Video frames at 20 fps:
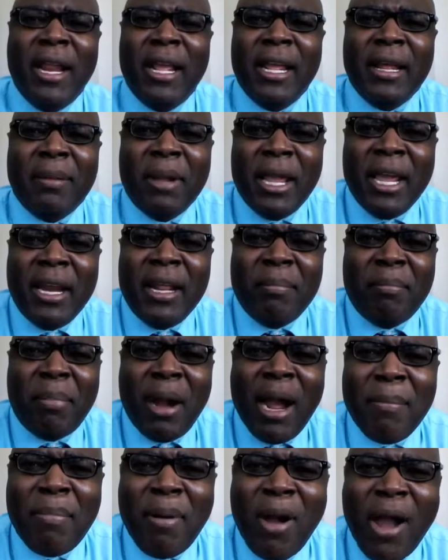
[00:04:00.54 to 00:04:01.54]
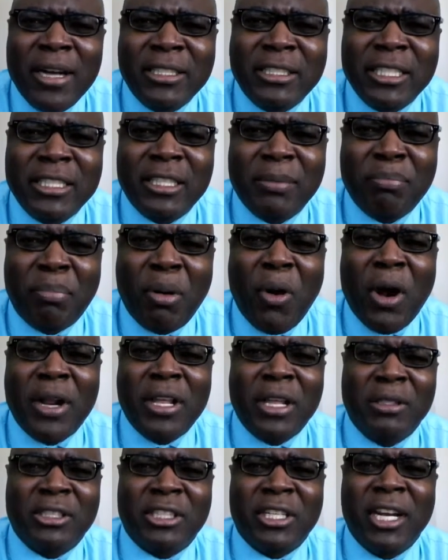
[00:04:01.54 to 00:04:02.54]
any bipartisan
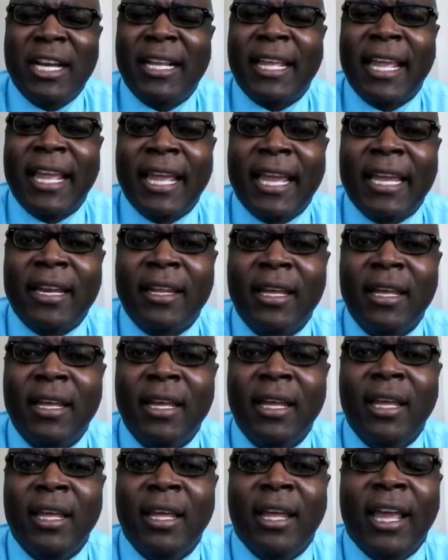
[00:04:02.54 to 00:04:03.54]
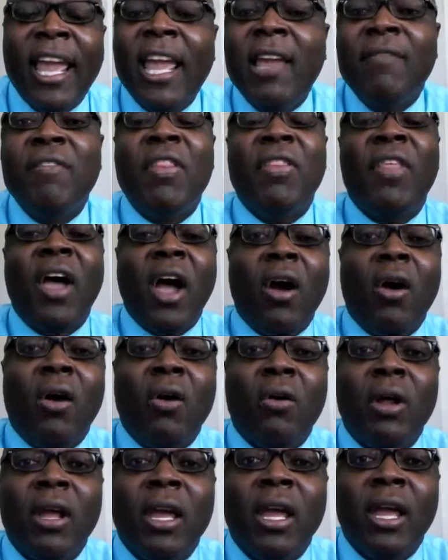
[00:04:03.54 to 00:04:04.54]
support. You snuck in. Even
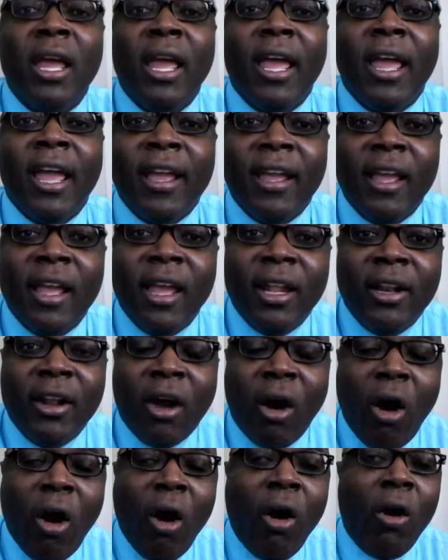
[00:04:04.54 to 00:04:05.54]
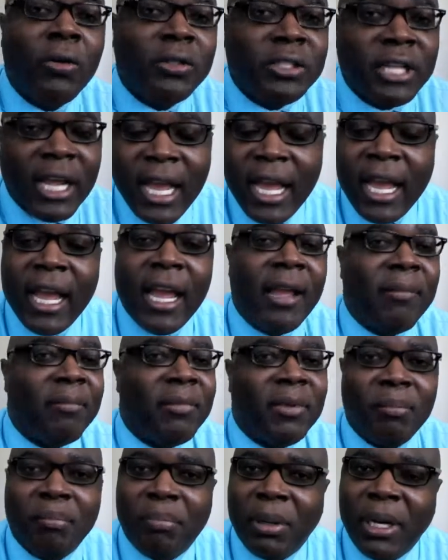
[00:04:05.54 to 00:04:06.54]
though the whole
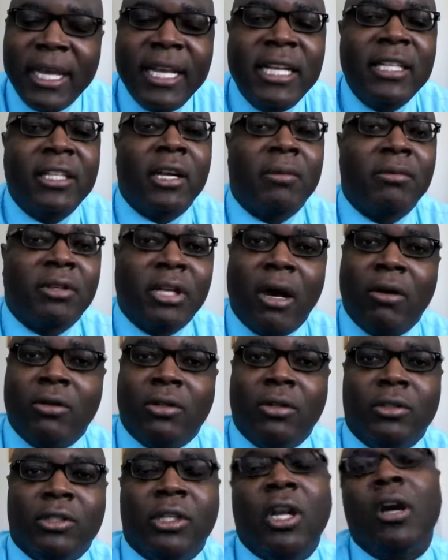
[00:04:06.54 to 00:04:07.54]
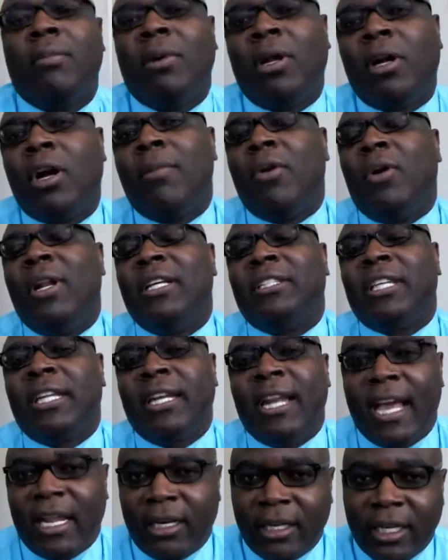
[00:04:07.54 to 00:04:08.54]
time, please come talk to us. Come on, let's
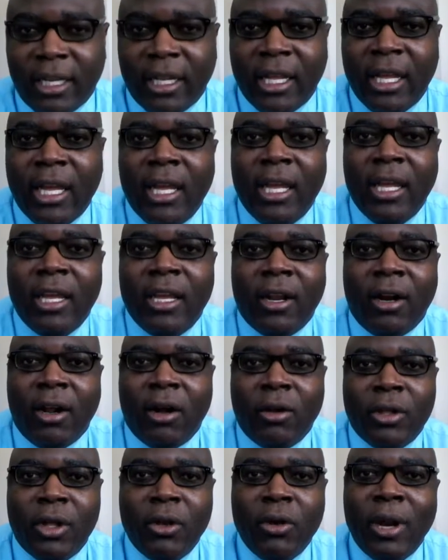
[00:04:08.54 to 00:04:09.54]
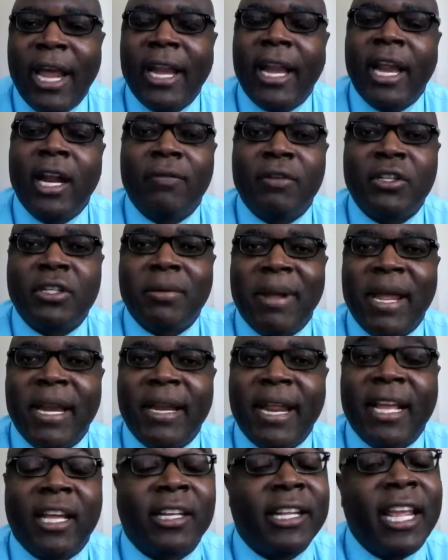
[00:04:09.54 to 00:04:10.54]
sit down. You know, you like individual
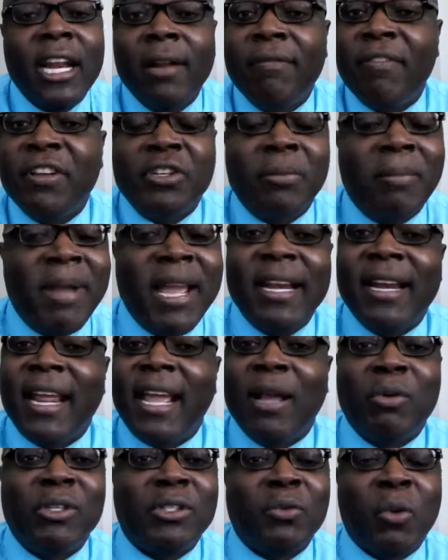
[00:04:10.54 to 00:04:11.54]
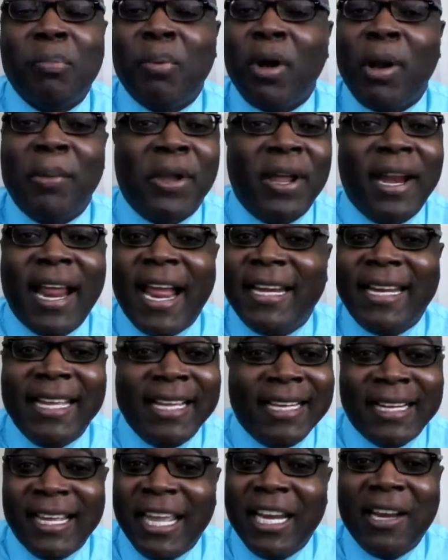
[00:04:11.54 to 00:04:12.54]
mandate, because individual mandate was a Republican
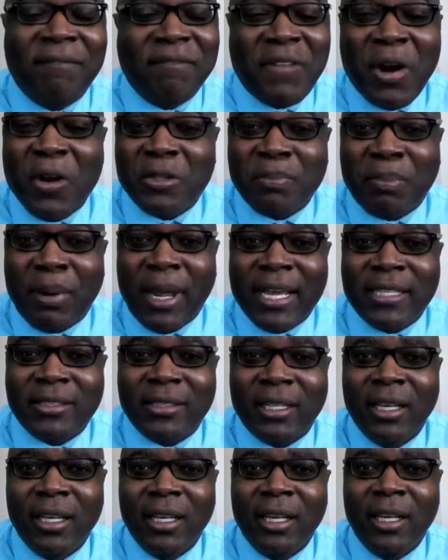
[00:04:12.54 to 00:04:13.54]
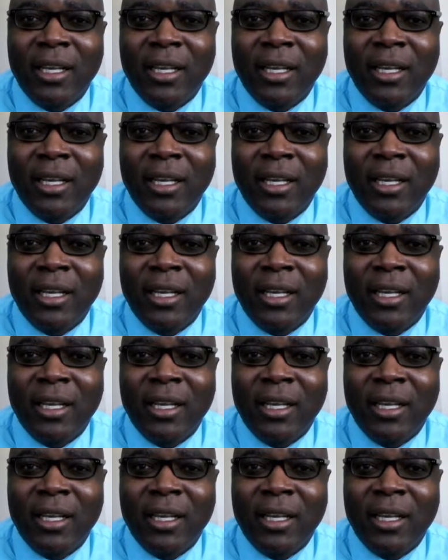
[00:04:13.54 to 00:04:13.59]
idea in the first place,